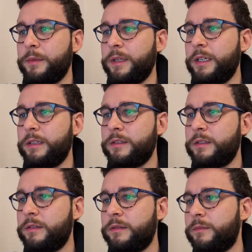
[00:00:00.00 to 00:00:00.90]

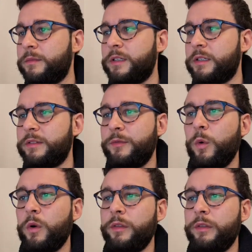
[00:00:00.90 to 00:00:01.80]
int
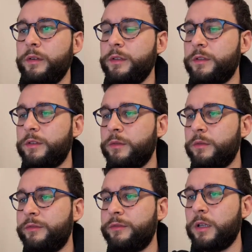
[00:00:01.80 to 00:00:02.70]
64, 32,
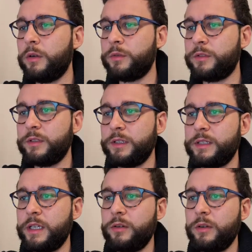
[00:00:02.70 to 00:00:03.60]
float,
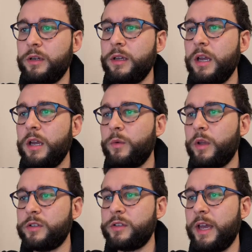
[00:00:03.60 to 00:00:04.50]
etc. We
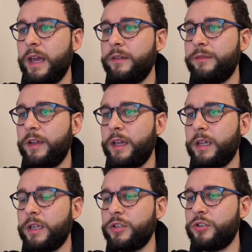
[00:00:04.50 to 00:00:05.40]
also have
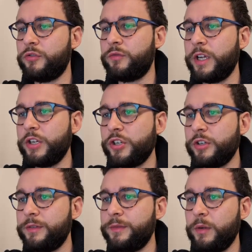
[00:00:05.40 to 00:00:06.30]
a
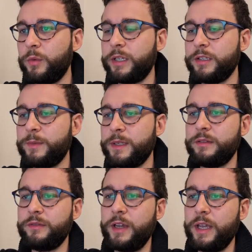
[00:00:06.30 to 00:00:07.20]
duration that we can
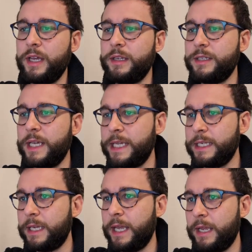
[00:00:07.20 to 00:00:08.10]
specify and a
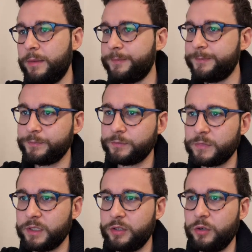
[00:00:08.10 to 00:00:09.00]
name.
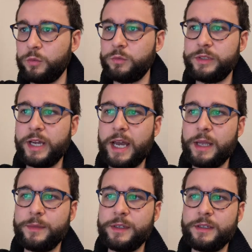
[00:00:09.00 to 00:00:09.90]
So
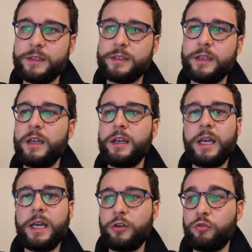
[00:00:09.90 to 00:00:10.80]
time is
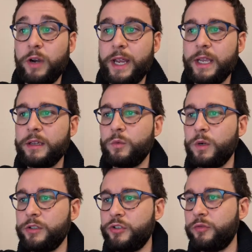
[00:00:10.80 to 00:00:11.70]
an array,
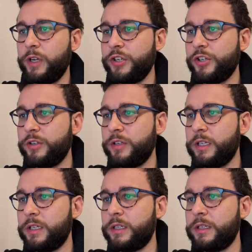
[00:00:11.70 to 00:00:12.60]
while duration
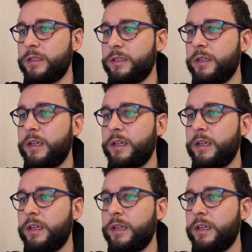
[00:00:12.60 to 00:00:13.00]
is